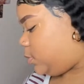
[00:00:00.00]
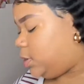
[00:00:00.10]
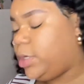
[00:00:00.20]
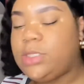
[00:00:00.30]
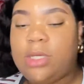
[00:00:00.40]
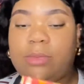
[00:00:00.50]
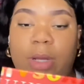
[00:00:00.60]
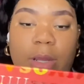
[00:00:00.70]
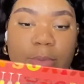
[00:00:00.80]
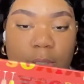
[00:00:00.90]
I take
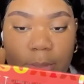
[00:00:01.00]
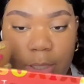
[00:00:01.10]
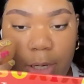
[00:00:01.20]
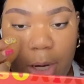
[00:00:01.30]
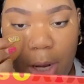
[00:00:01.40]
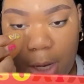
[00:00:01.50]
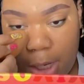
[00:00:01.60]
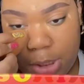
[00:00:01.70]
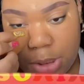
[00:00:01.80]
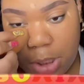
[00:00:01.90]
my beauty blender and
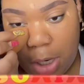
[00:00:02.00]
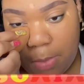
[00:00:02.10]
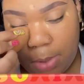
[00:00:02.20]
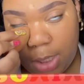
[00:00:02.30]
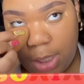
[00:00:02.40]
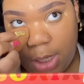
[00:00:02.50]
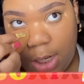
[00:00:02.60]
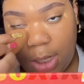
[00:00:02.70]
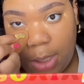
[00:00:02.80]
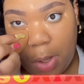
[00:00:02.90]
I start blending.